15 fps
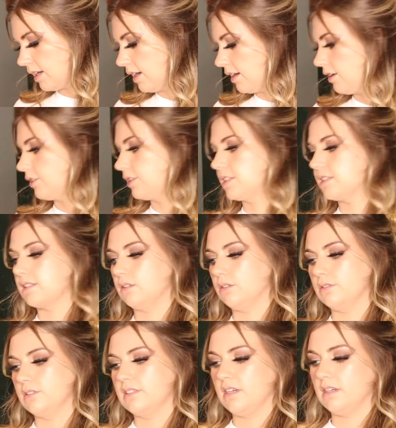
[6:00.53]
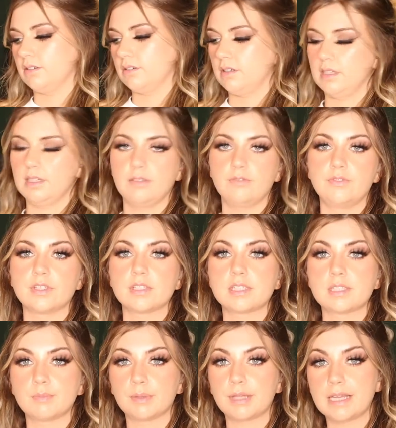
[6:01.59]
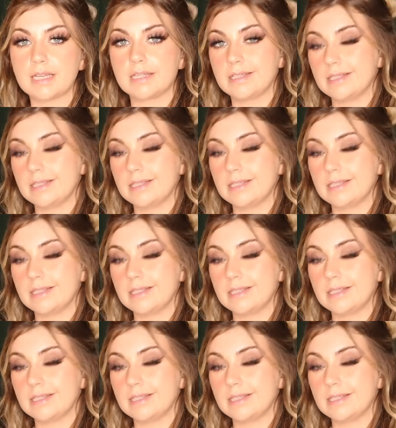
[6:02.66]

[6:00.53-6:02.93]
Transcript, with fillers: I got this little decorative display